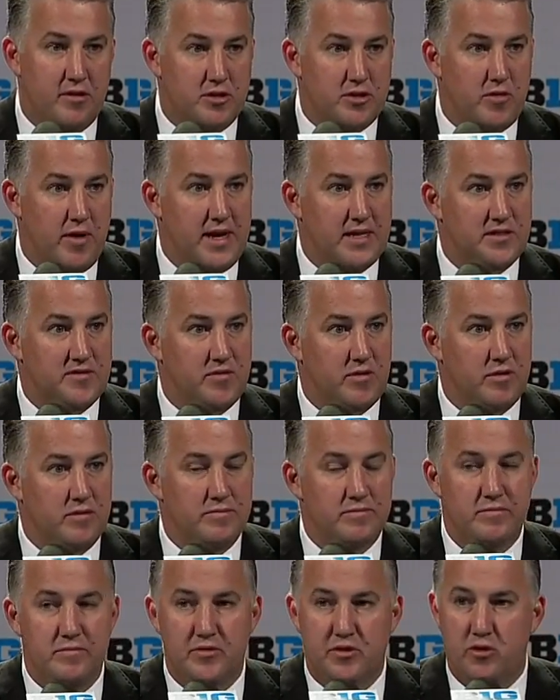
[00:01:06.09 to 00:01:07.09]
transfer,
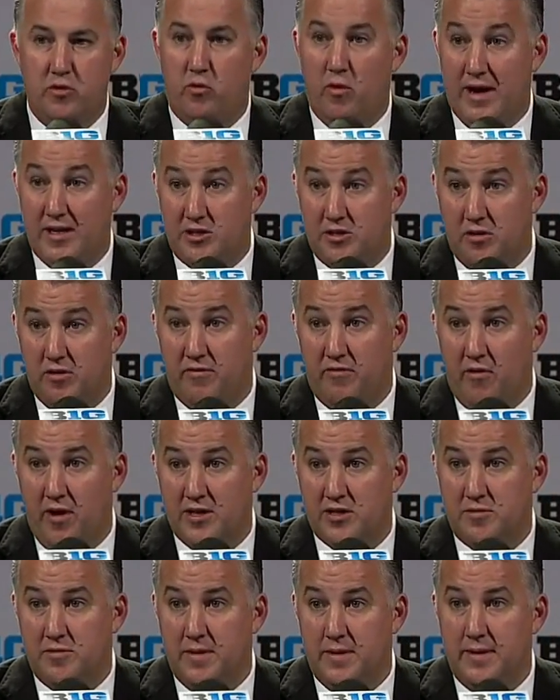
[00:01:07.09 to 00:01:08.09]
two redshirt
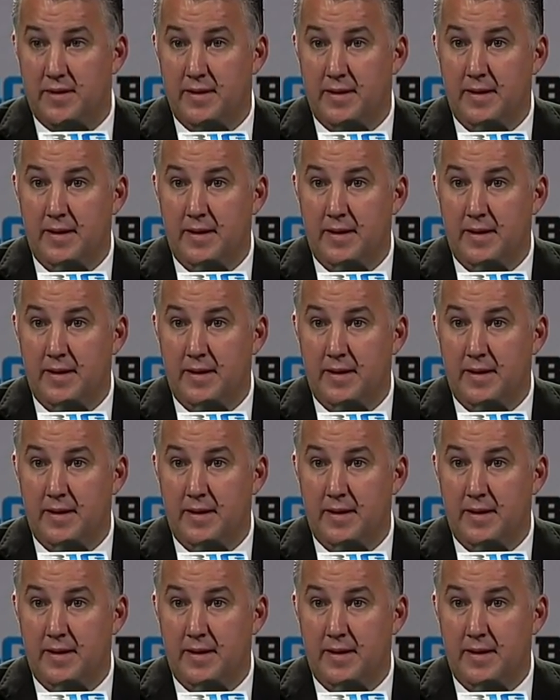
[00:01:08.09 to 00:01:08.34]
freshmen,